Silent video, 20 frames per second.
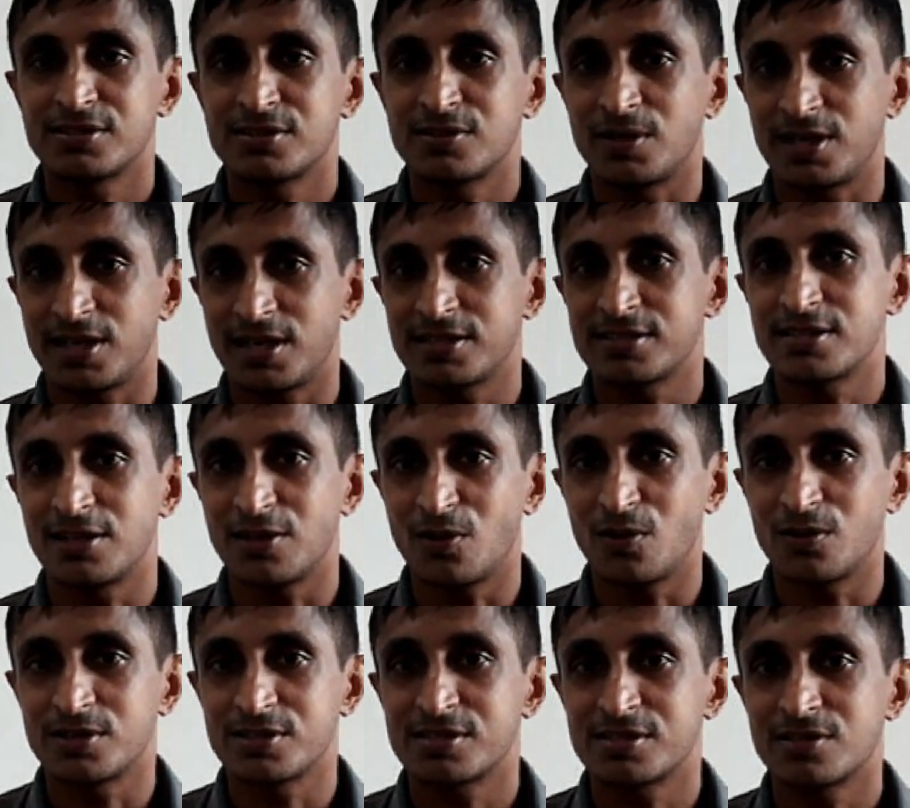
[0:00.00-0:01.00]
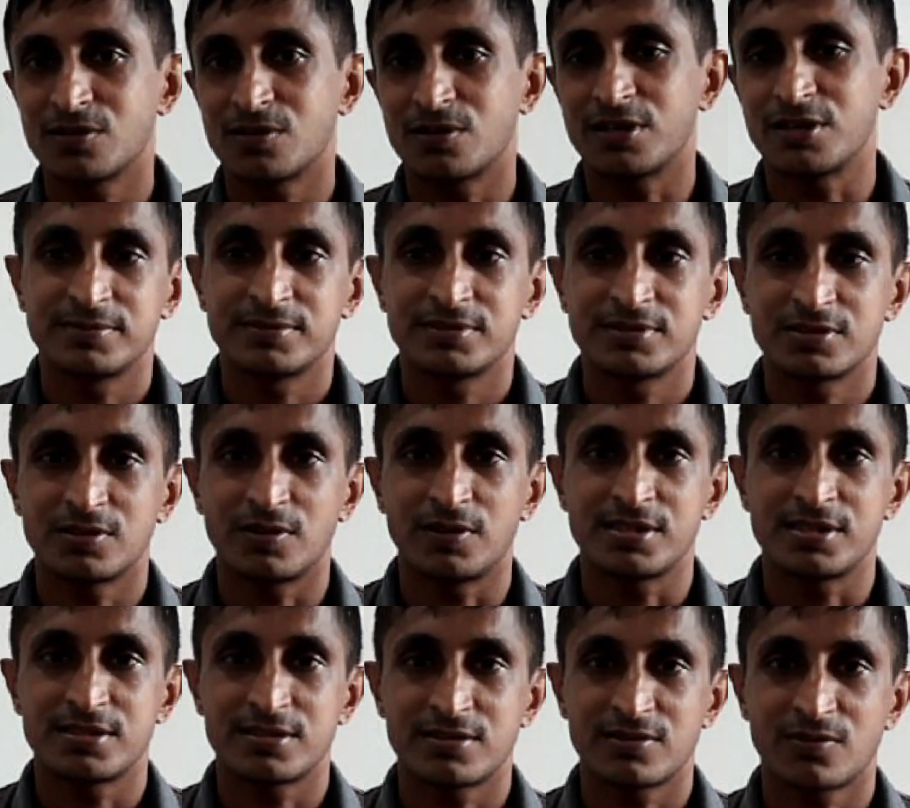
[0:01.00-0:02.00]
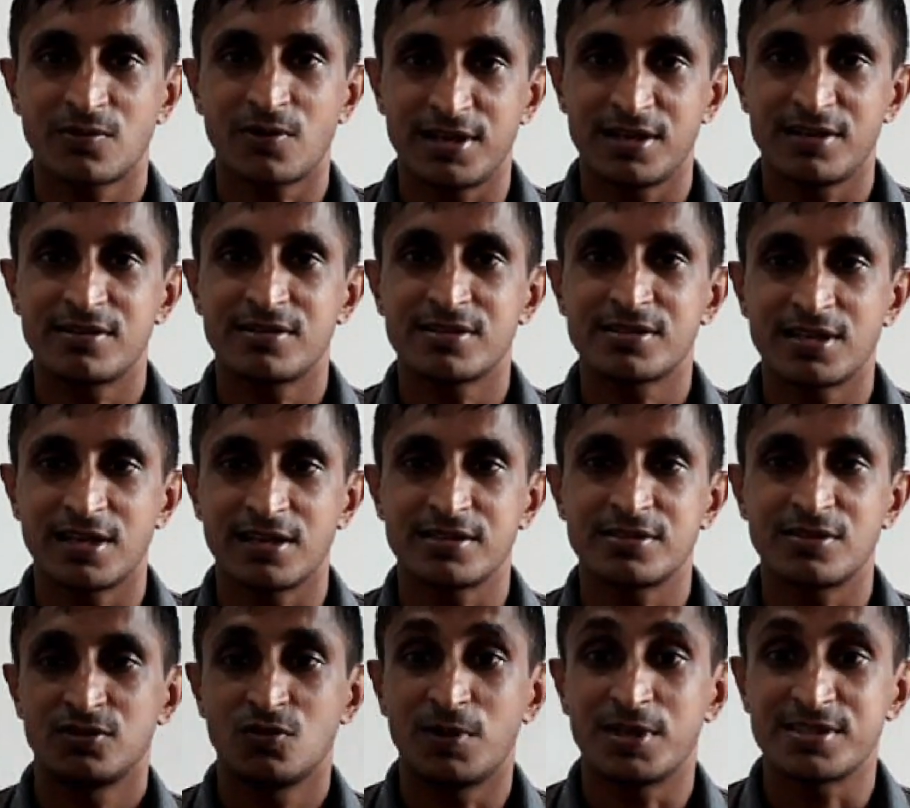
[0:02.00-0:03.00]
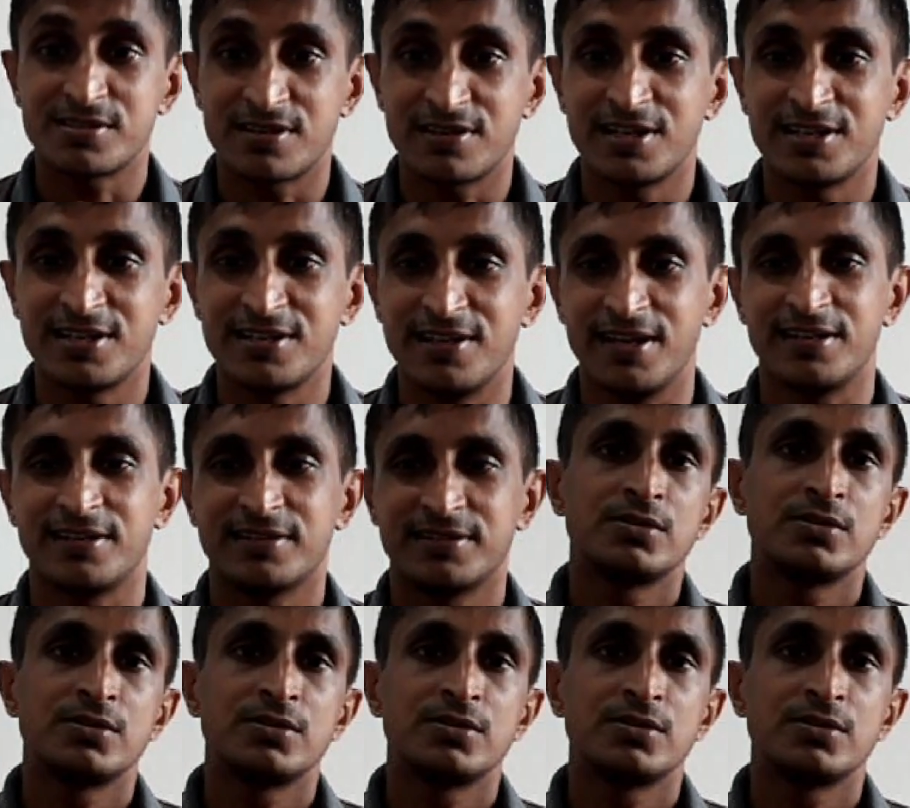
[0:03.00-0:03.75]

So it has a long story. So it is quite interesting story. You must read that.